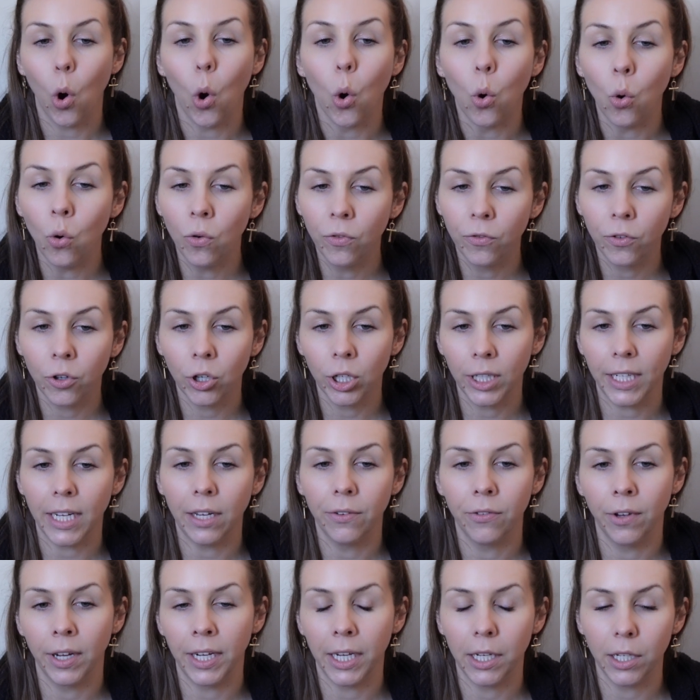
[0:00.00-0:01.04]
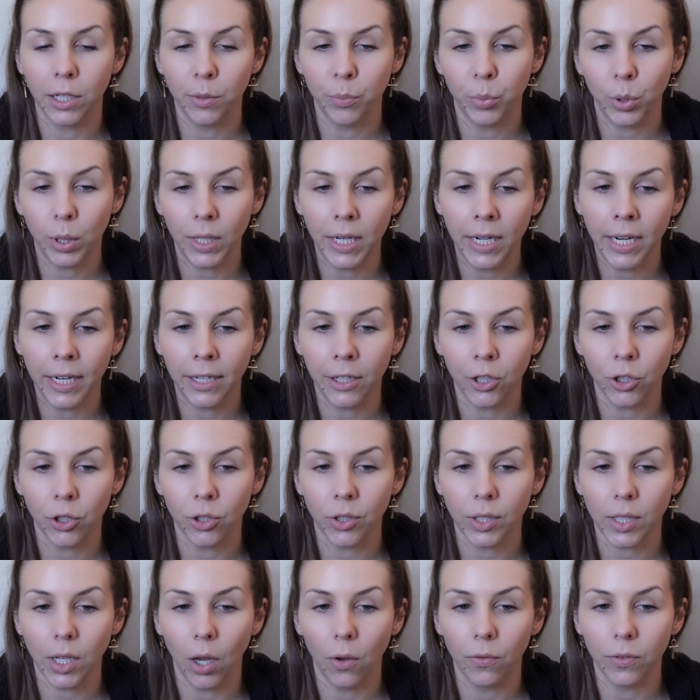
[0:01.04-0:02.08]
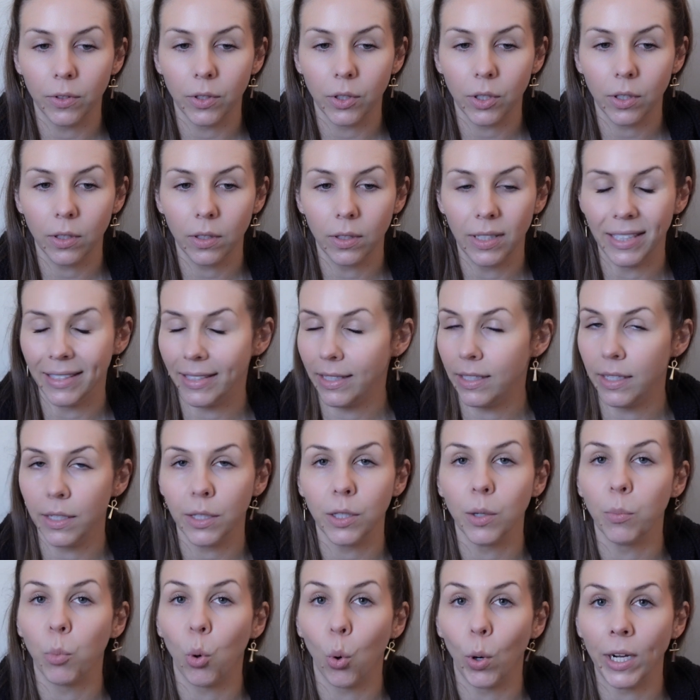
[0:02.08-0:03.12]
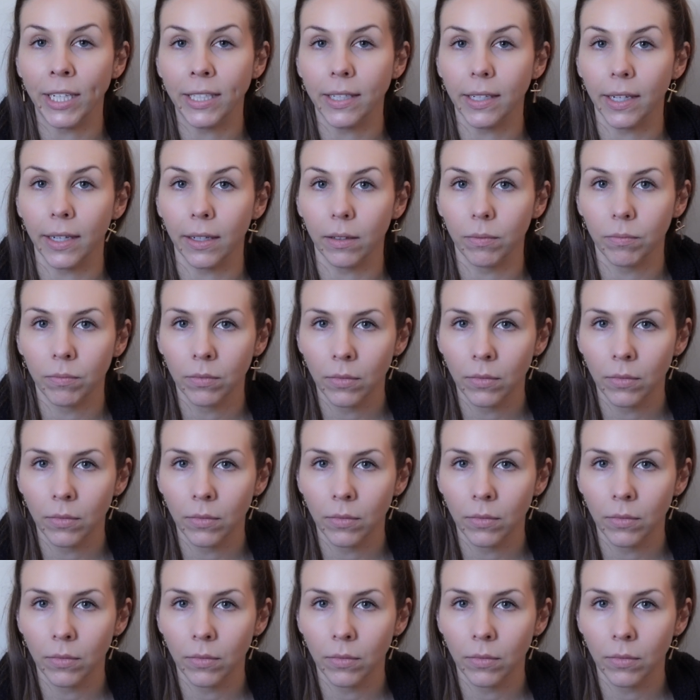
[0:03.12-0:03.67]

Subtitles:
overgiving and depleting yourself is disappointing.